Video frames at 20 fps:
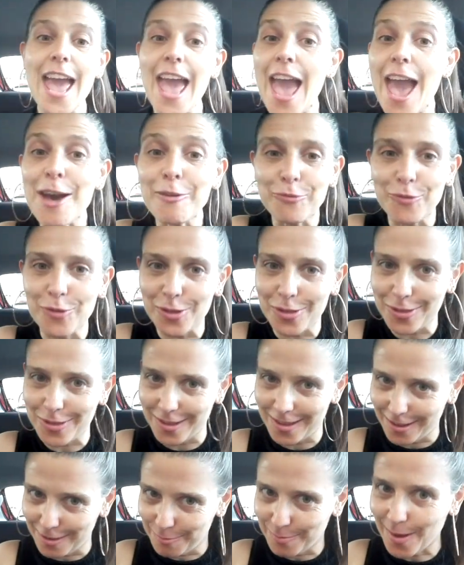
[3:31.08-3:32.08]

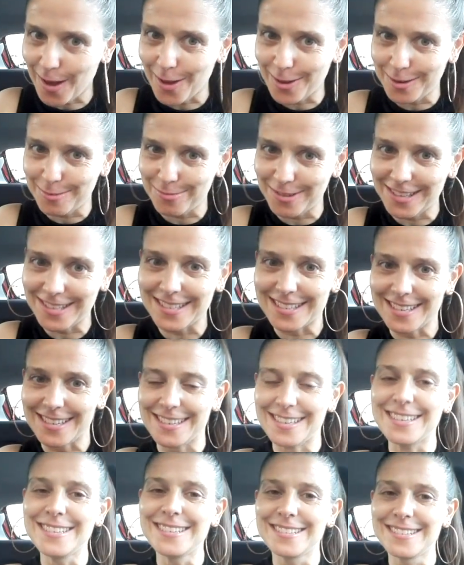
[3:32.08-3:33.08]
Everything about
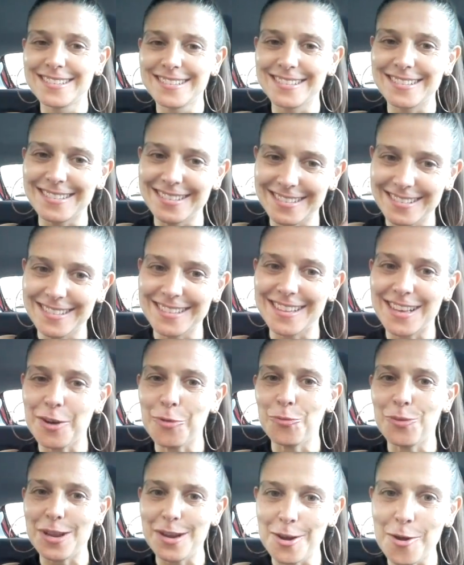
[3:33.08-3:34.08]
Ibiza
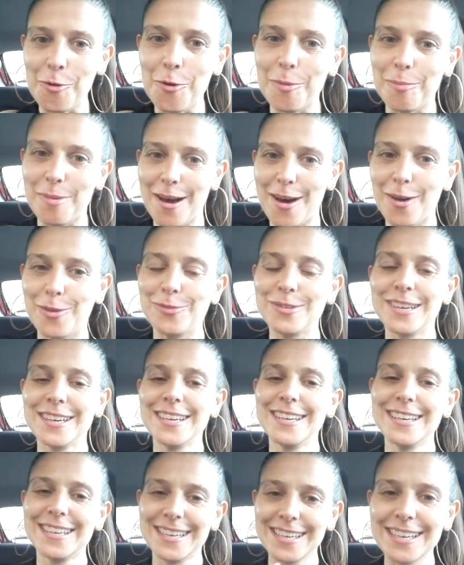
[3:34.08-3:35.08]
that we know about
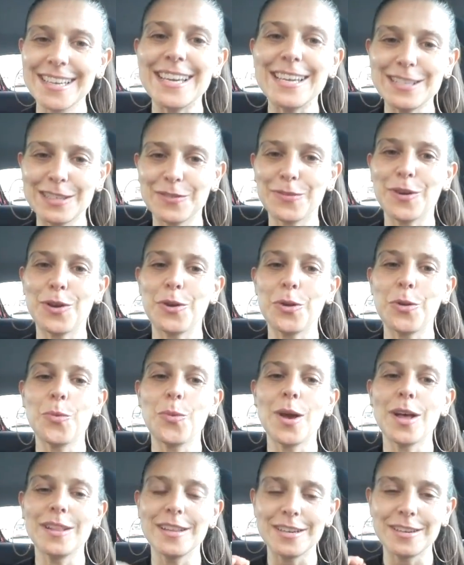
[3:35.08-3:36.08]
is very
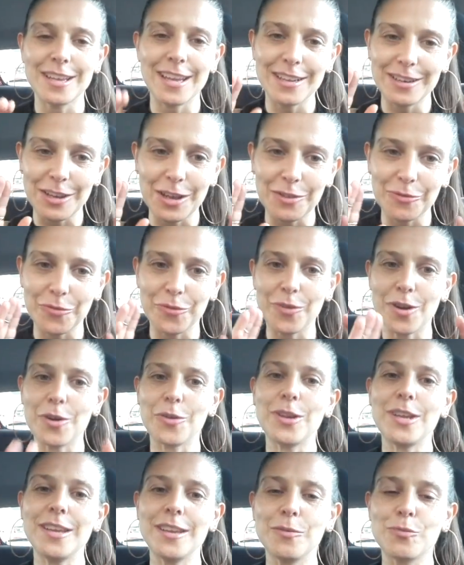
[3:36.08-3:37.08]
well and
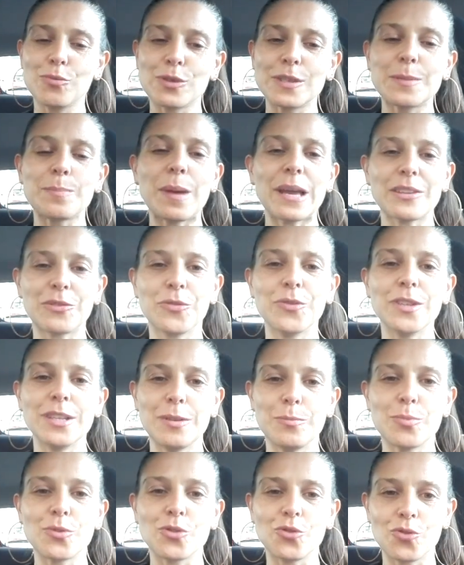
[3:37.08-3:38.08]
very
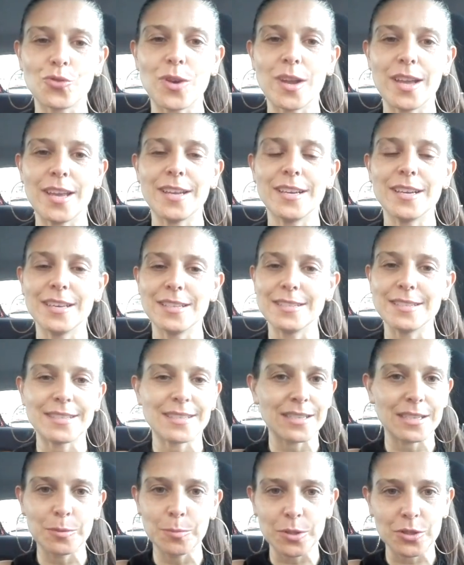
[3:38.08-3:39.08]
respectfully portrayed. The
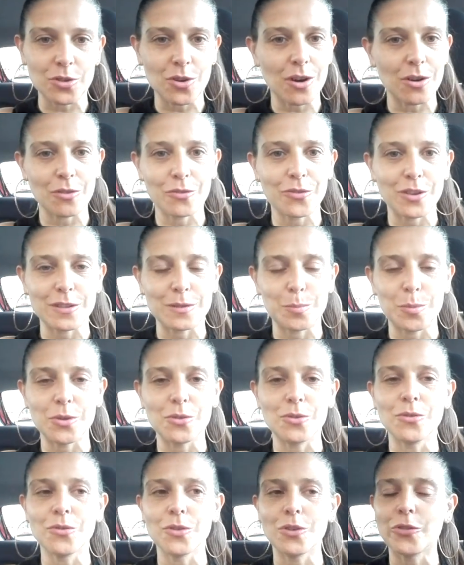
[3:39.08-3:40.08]
cinematography is
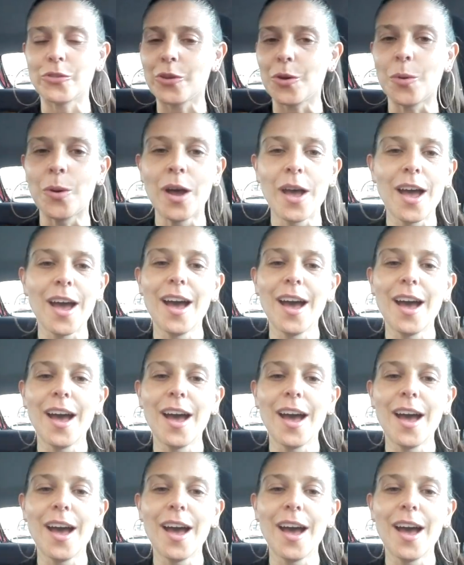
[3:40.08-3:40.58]
beautiful, so